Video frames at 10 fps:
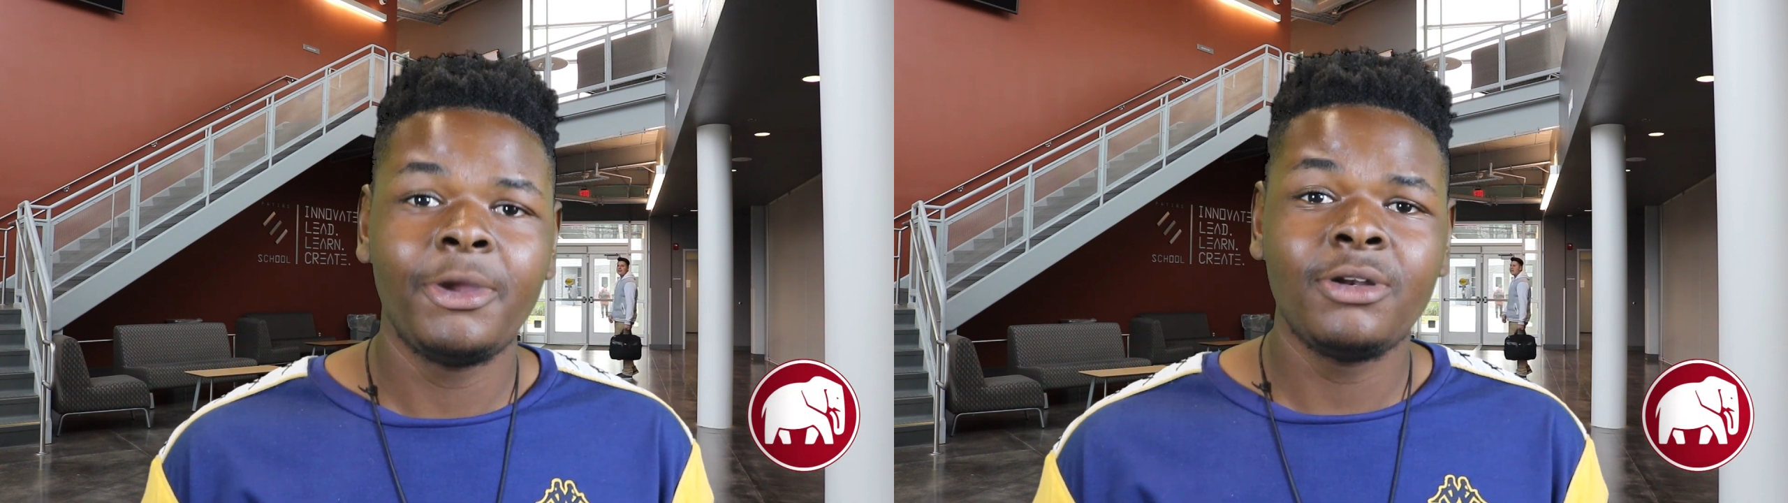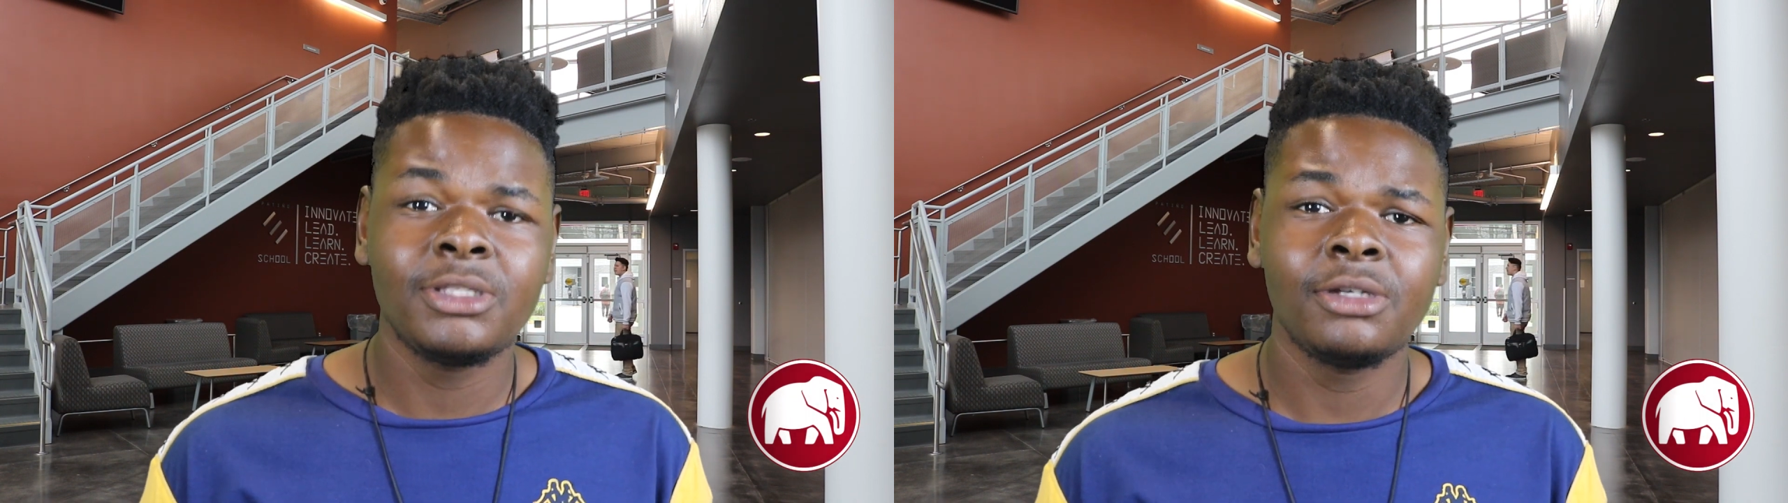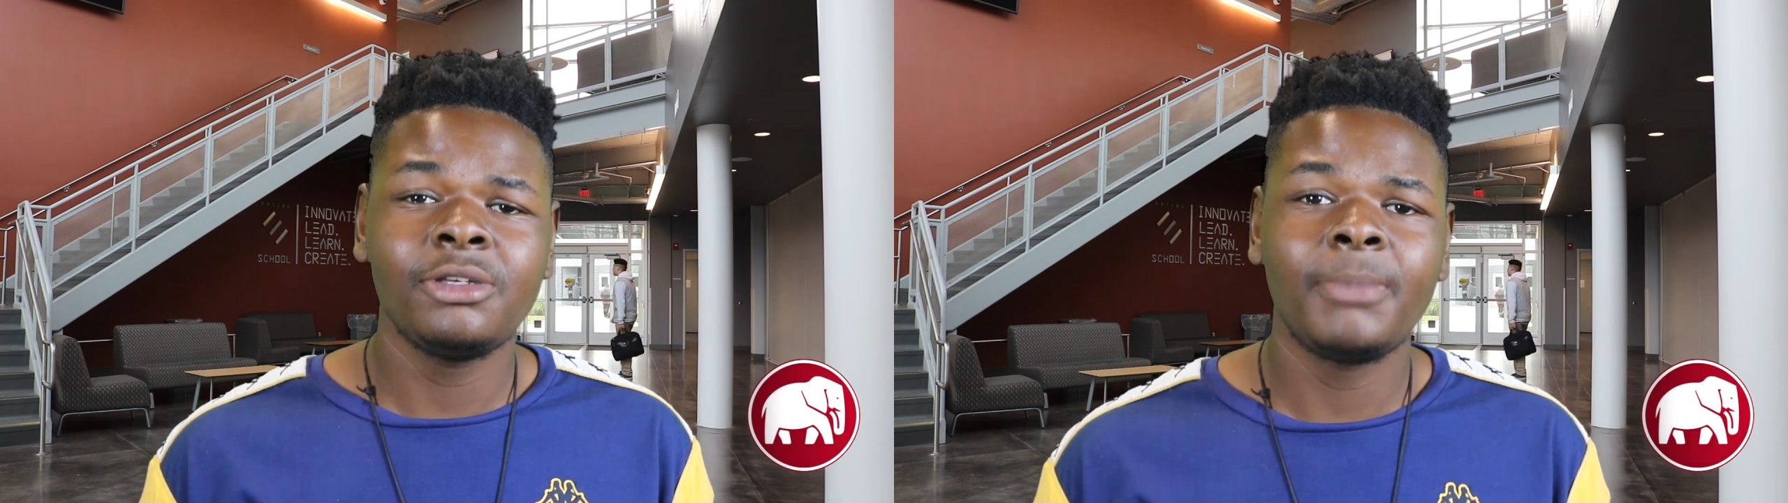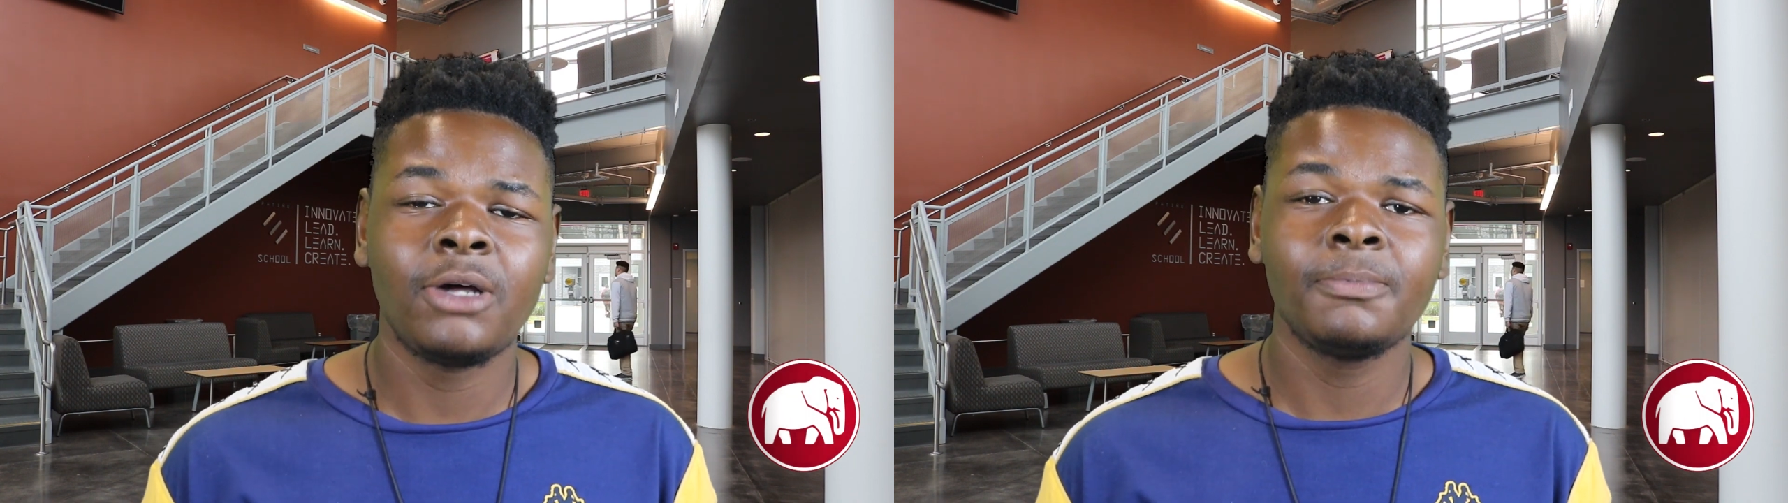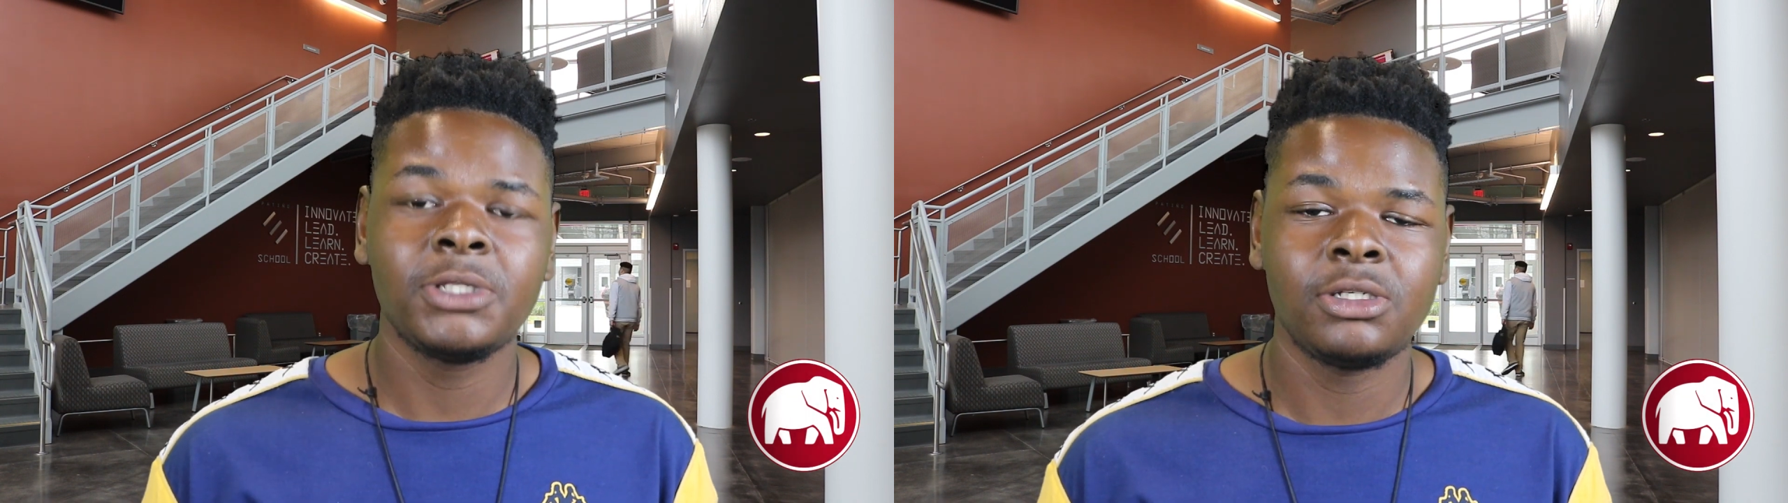here to tell you
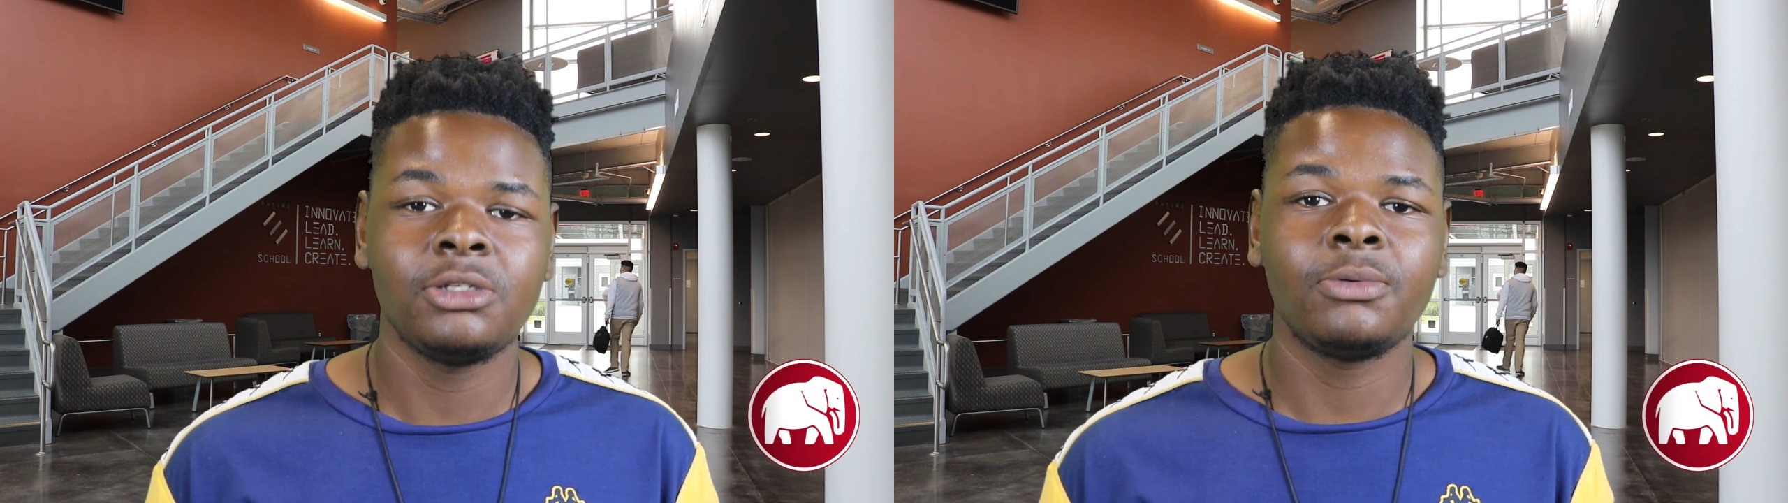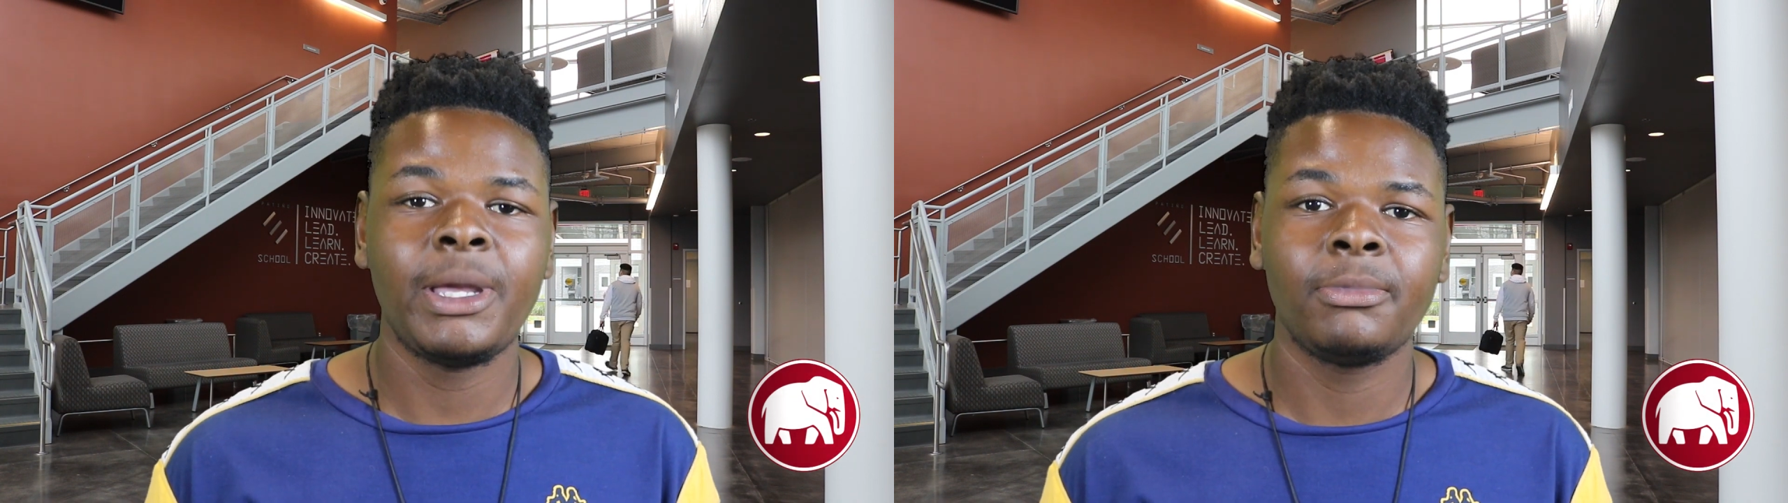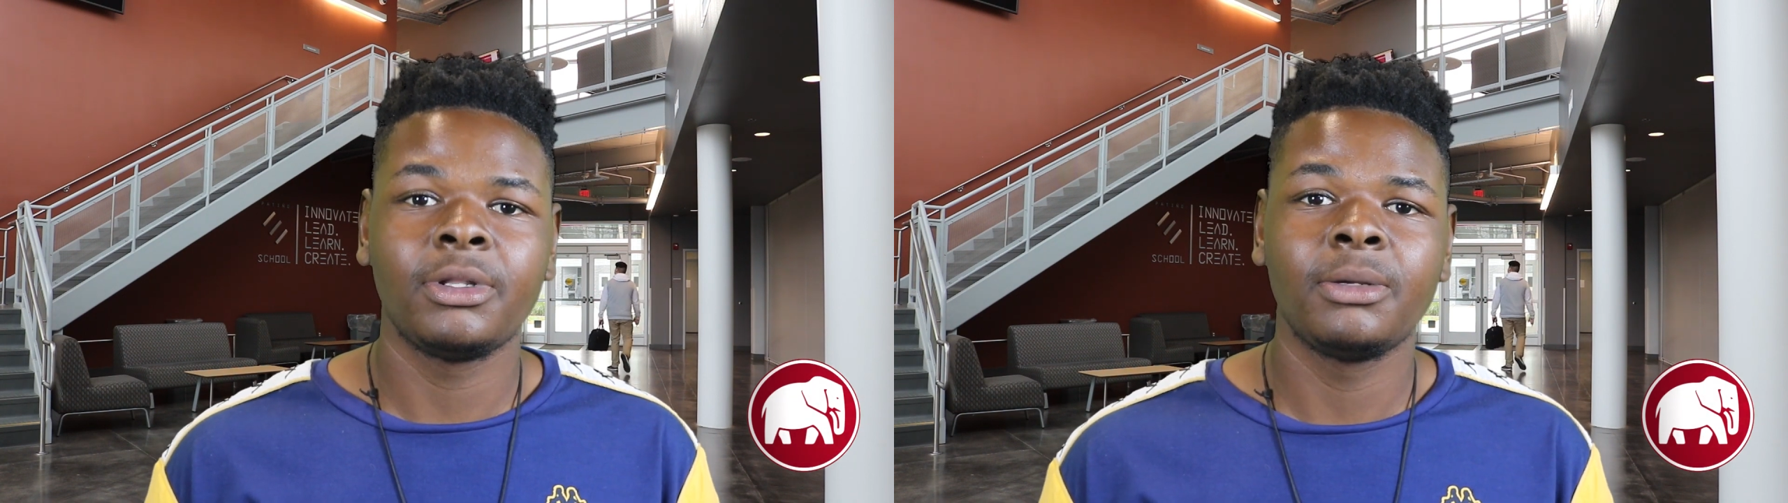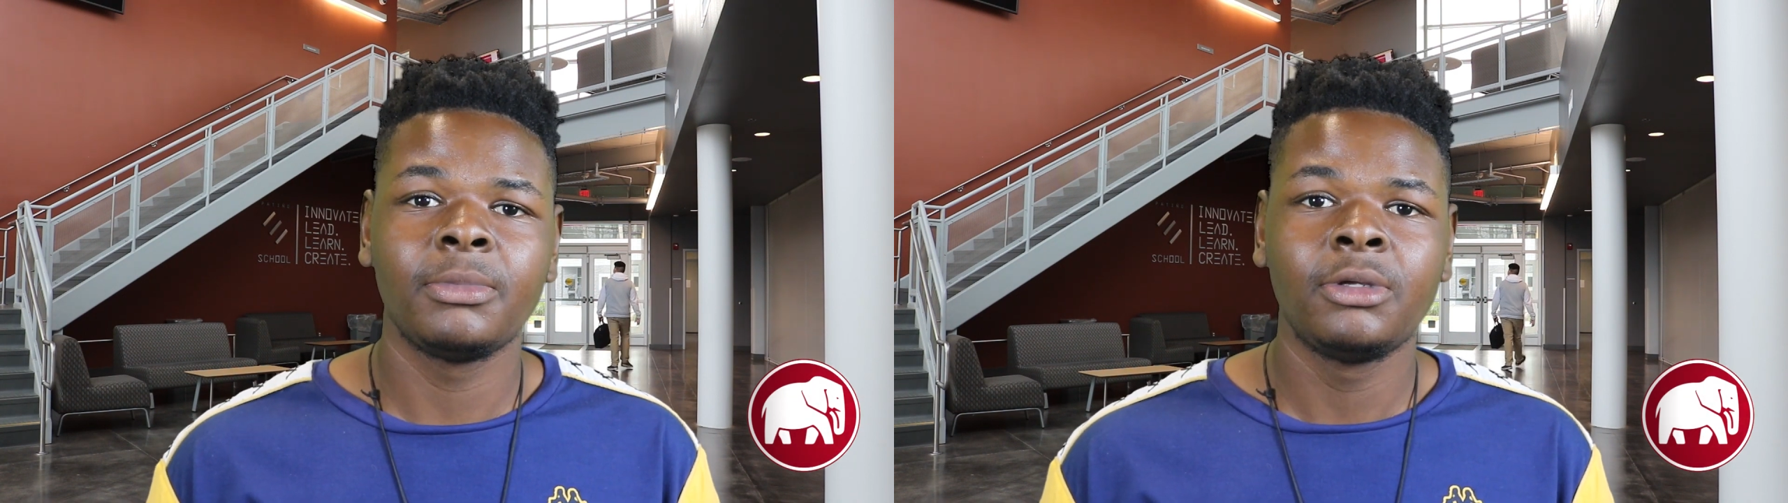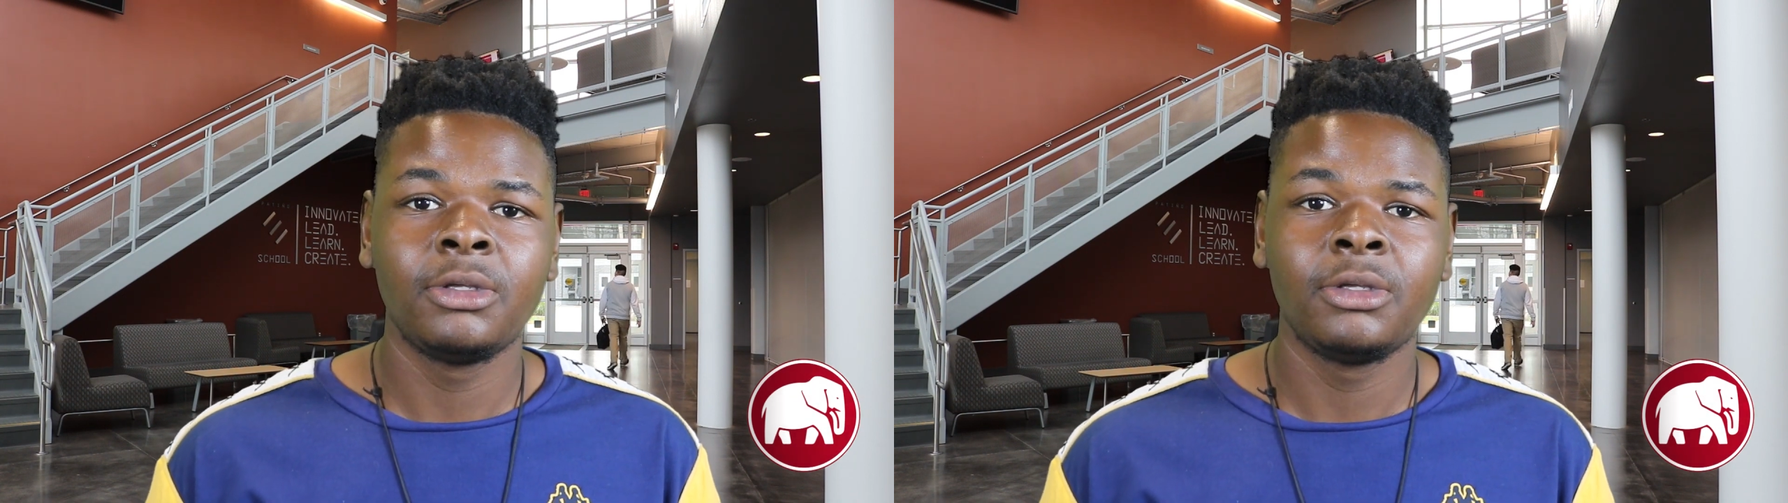about Patino Web Club.